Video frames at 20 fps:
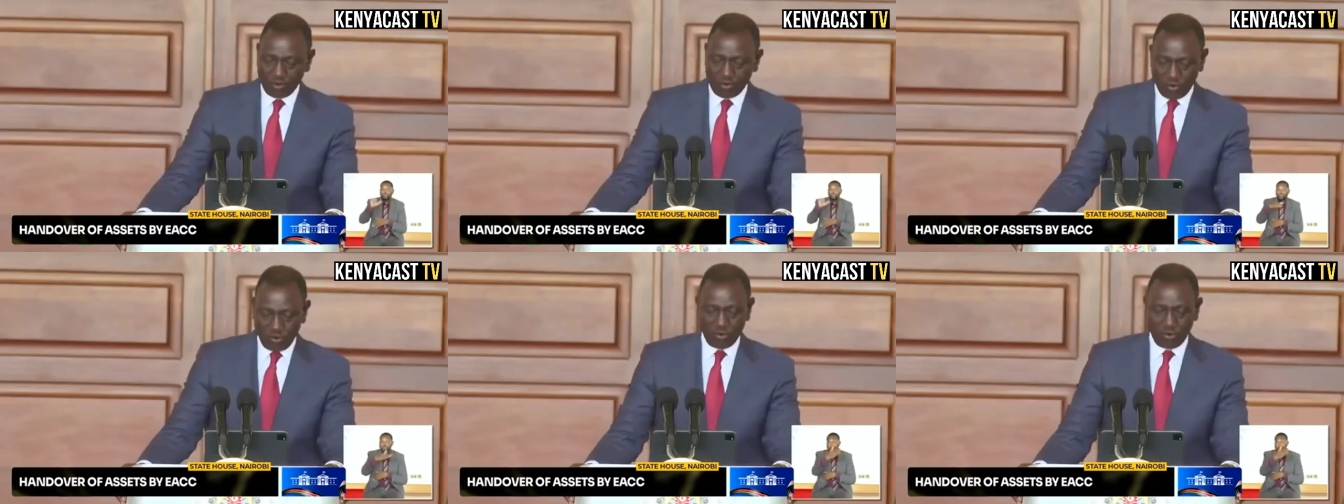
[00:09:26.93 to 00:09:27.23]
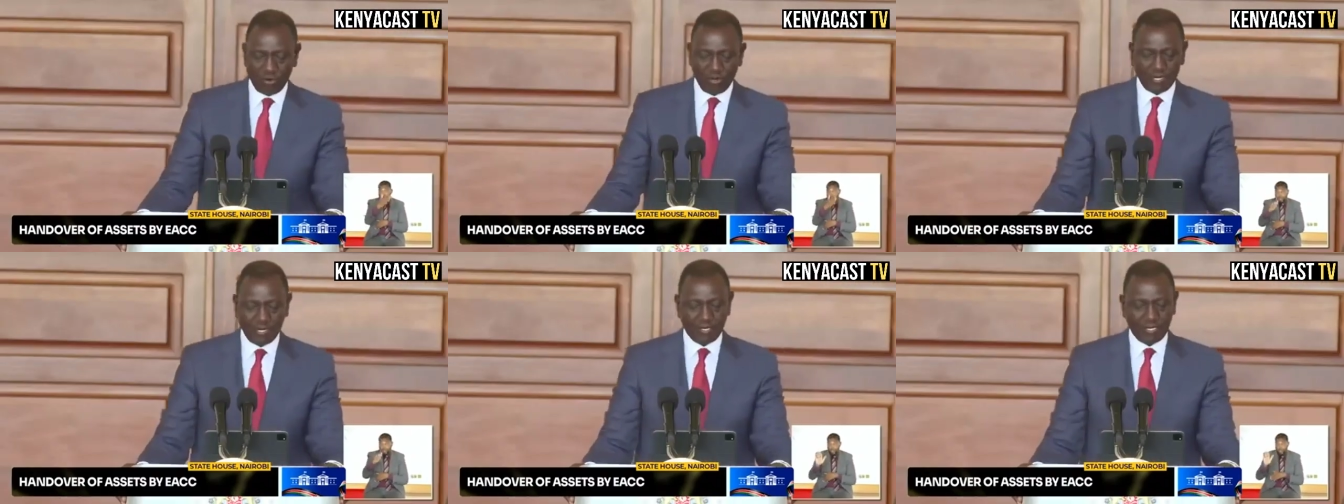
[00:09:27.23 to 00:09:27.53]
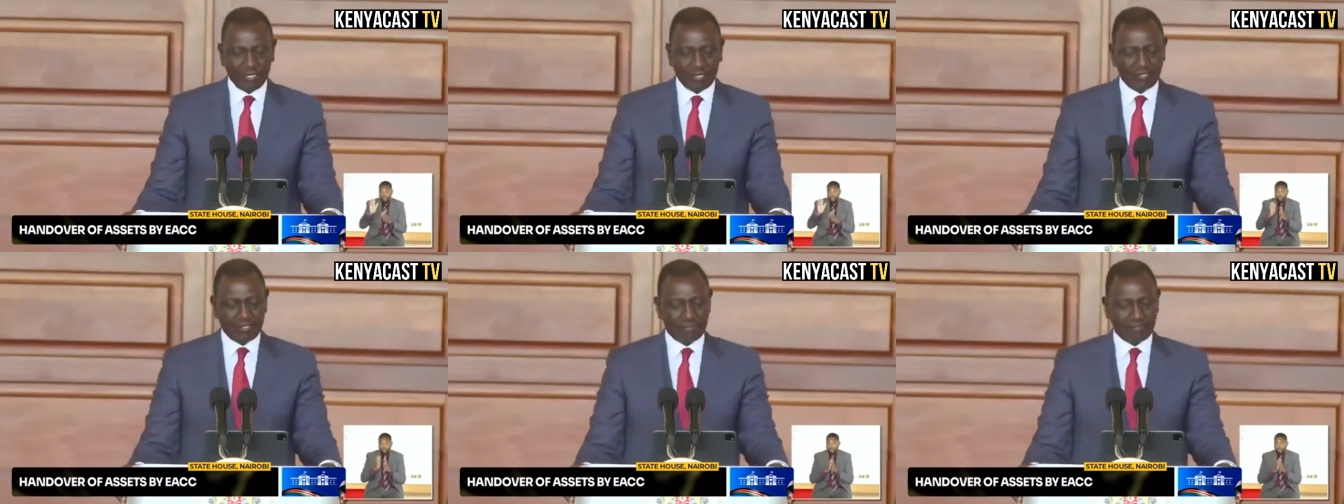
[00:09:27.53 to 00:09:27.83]

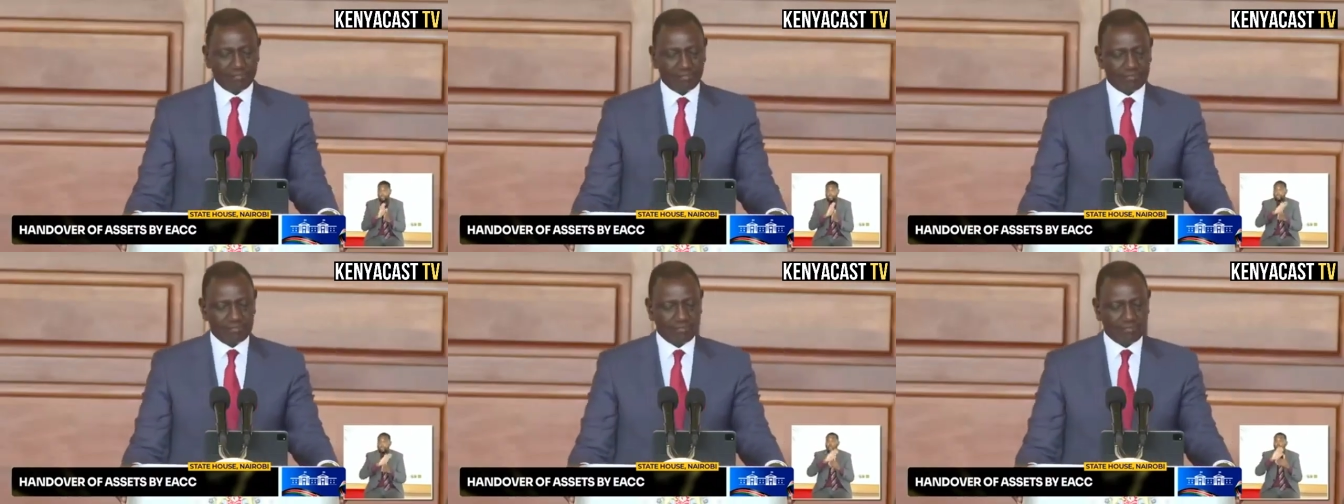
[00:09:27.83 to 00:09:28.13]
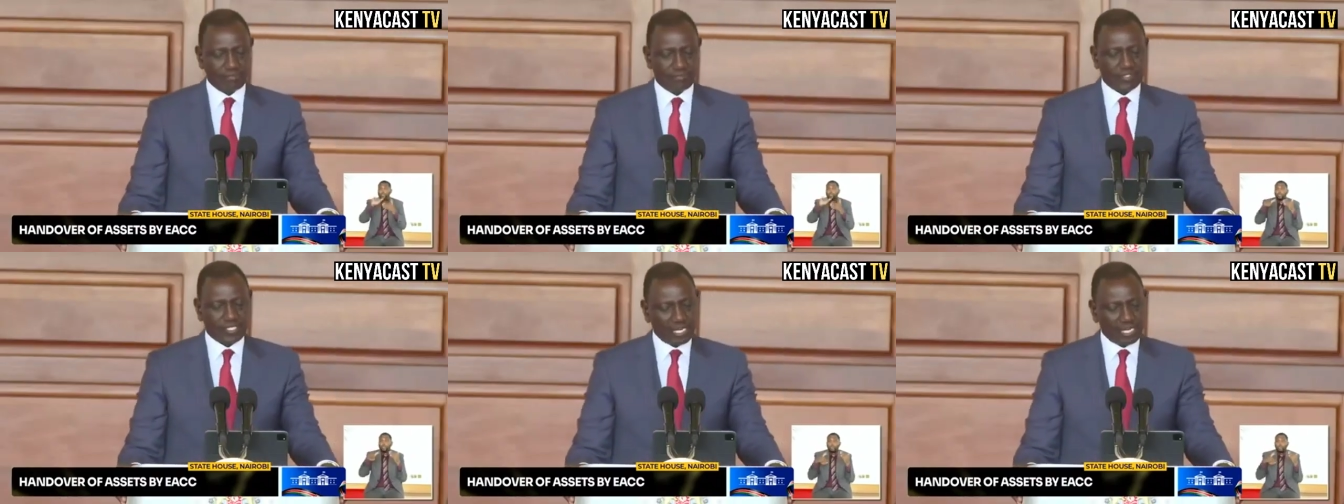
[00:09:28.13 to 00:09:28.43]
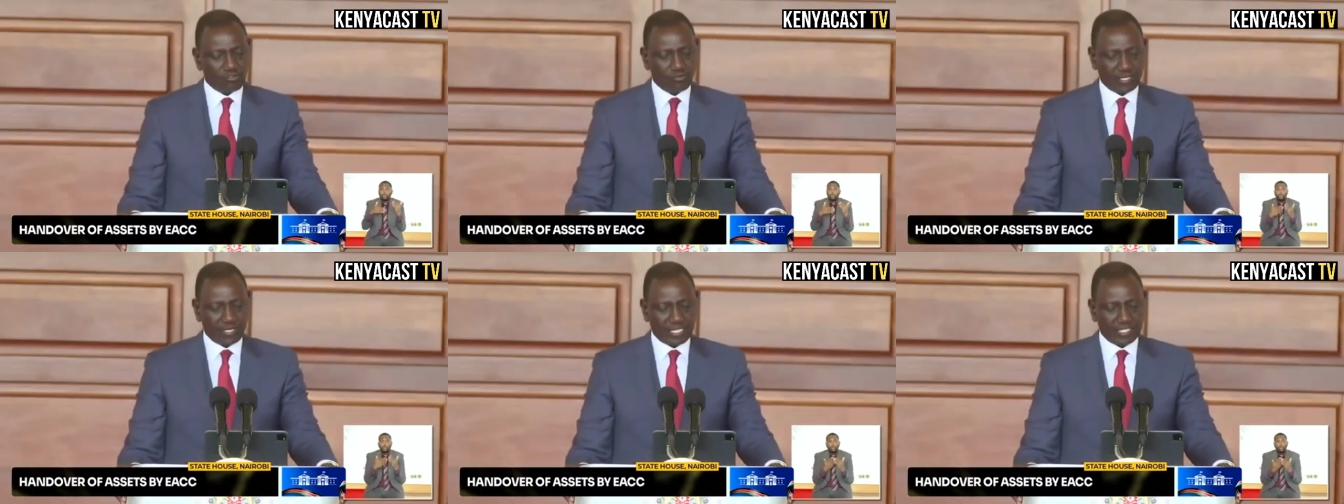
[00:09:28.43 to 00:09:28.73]
all
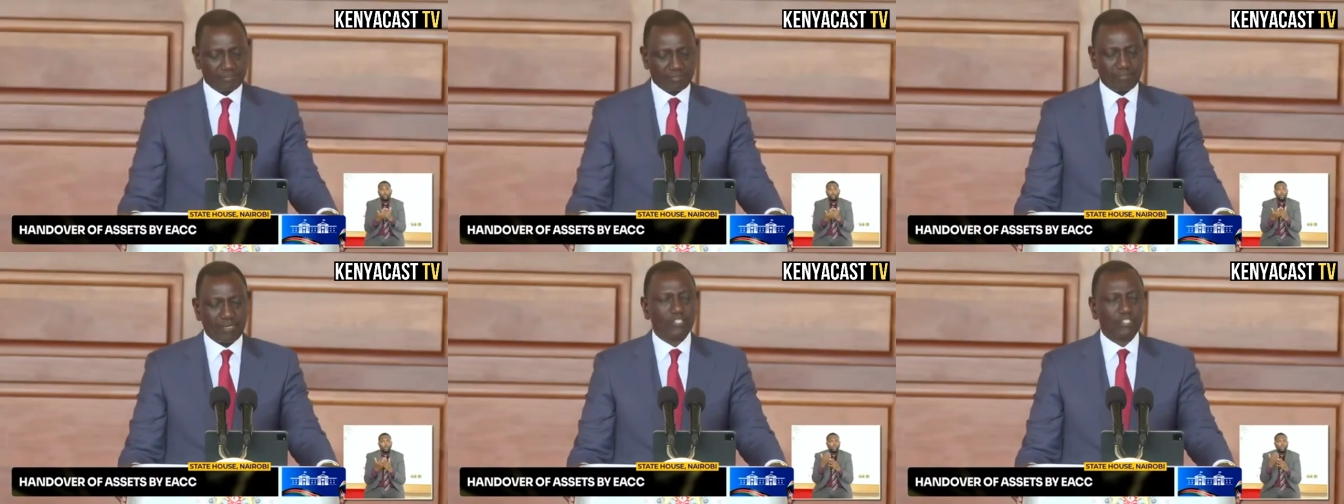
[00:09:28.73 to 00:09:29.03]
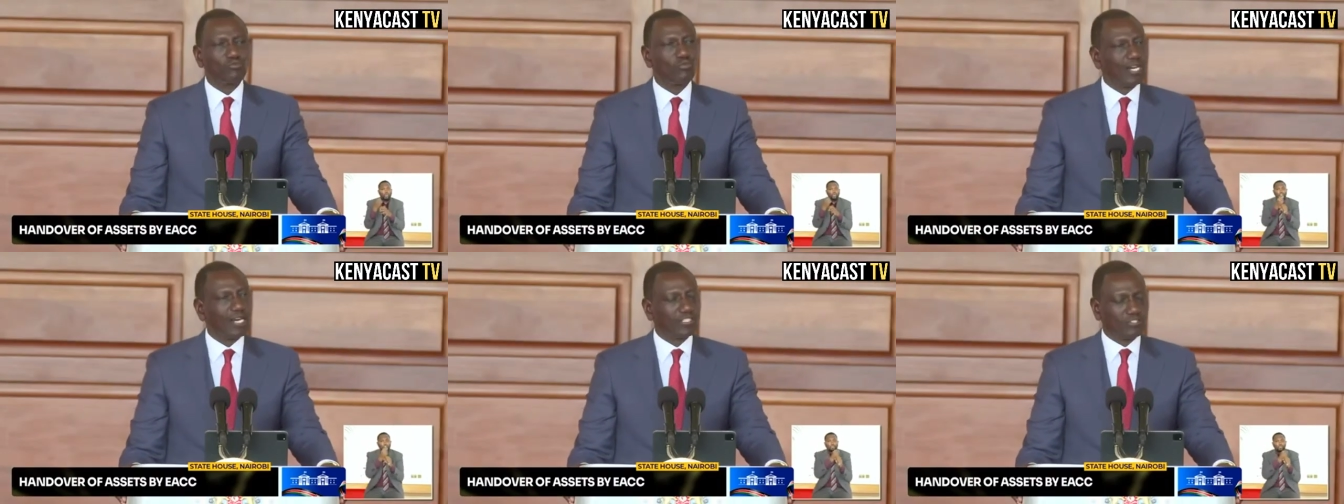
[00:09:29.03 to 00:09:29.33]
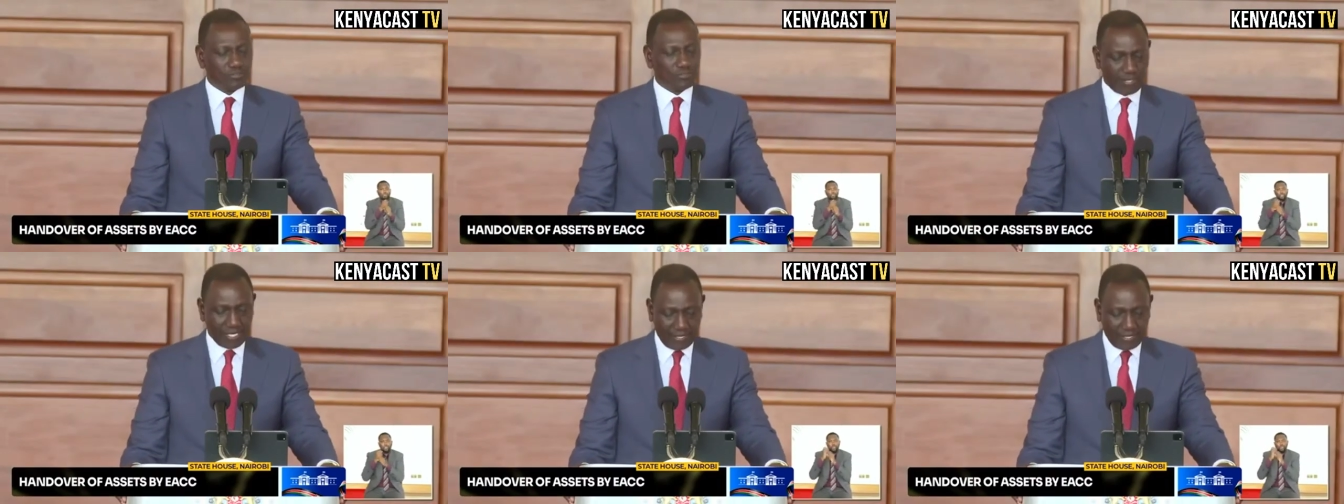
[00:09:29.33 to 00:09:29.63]
stakeholders must work
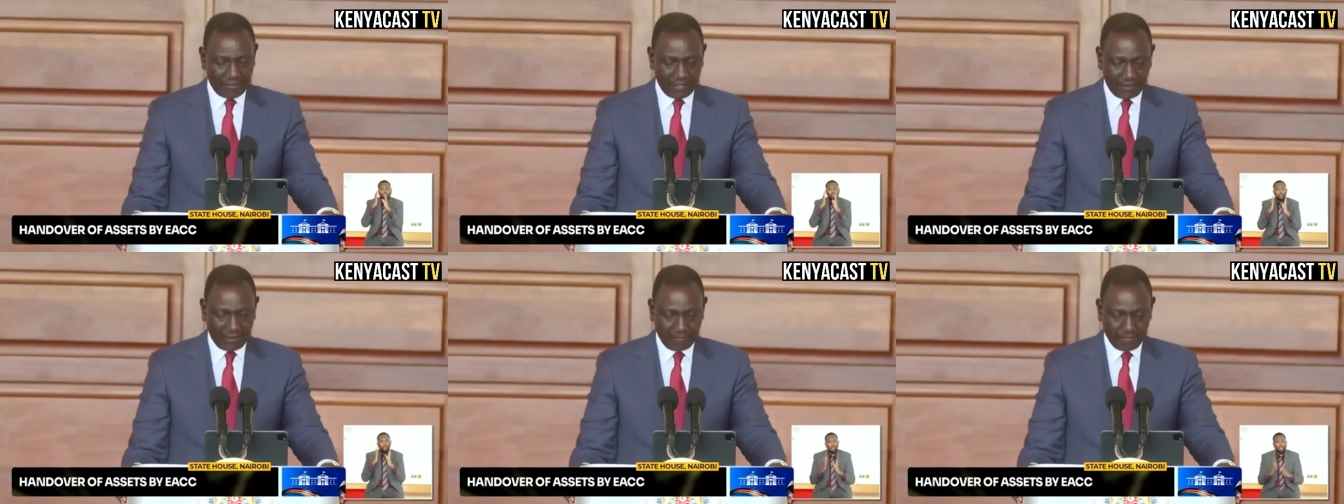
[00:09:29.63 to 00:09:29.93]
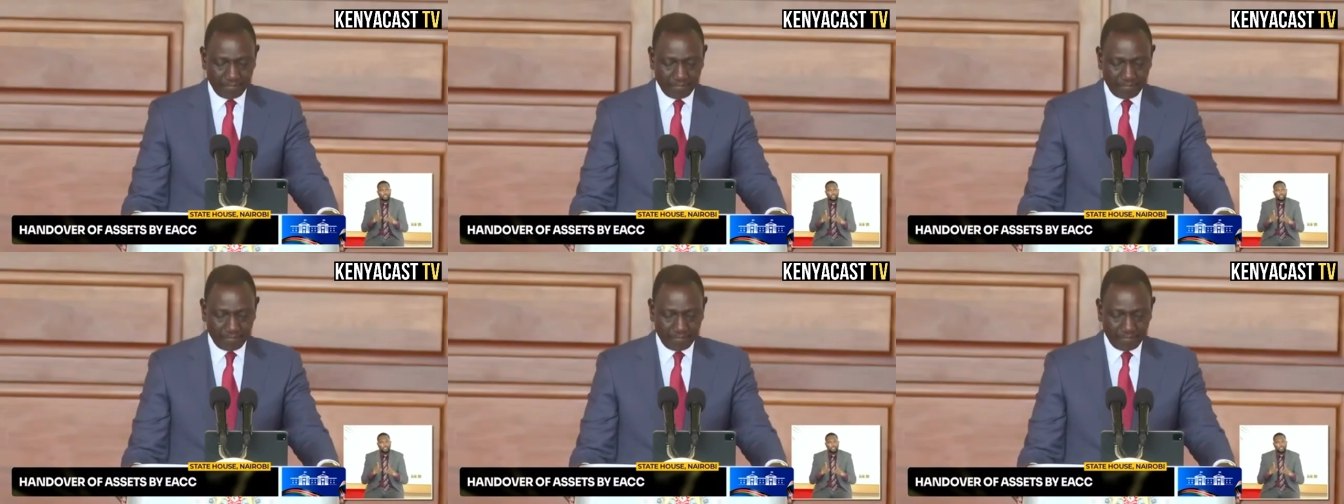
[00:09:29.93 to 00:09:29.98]
together